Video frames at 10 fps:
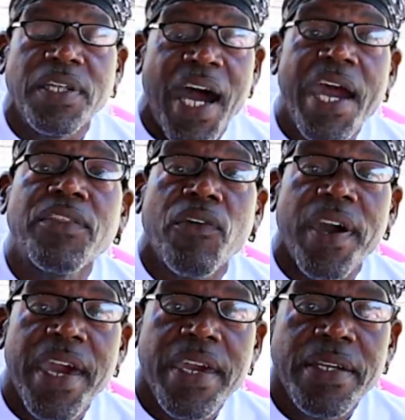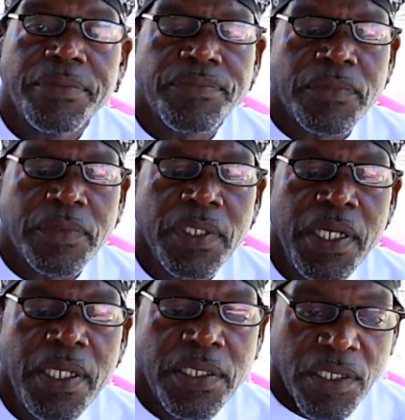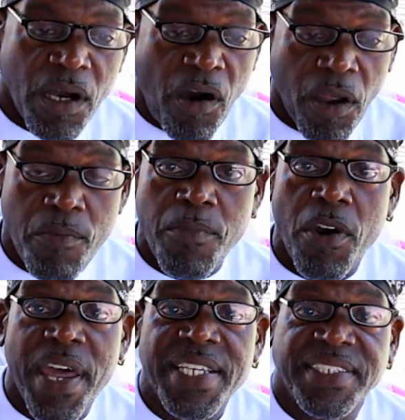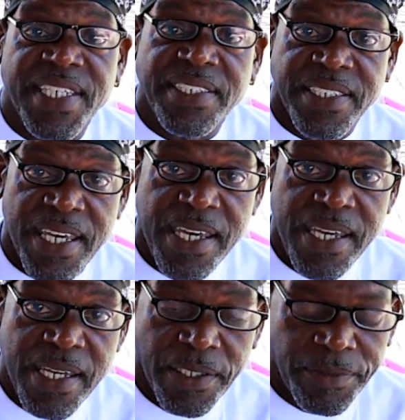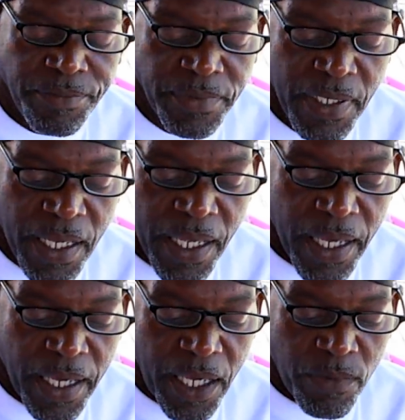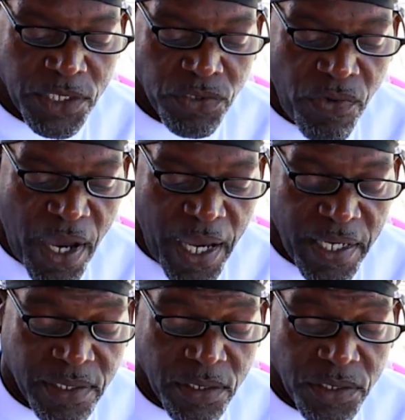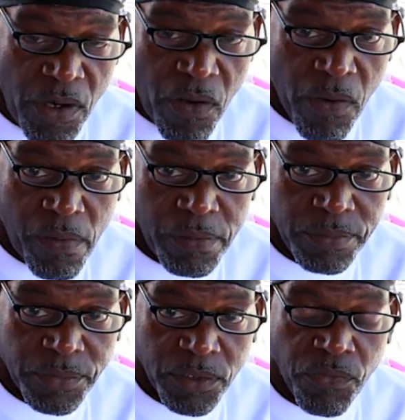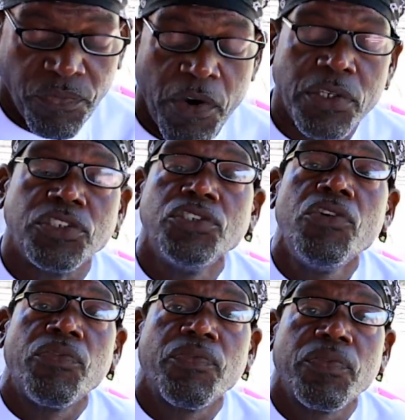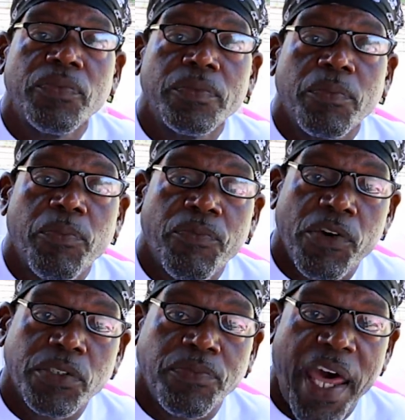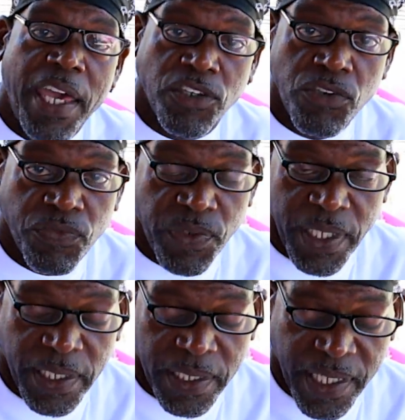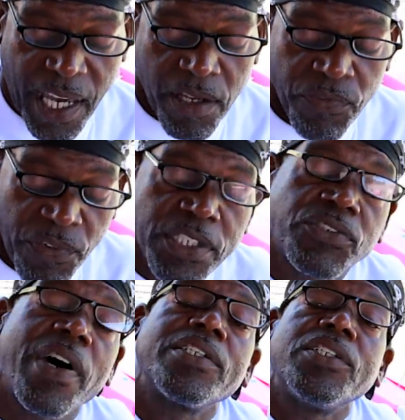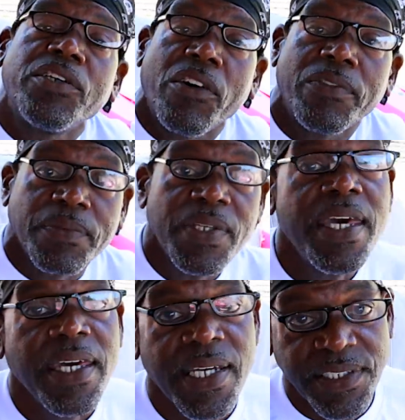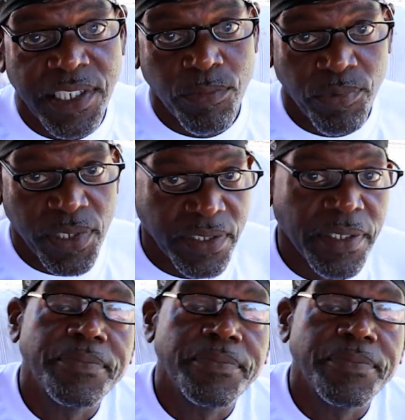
the ninth grade, so I caught a murder at sixteen and was tried as an adult. The first youth, first black youth in California tried as an adult and sent to prison.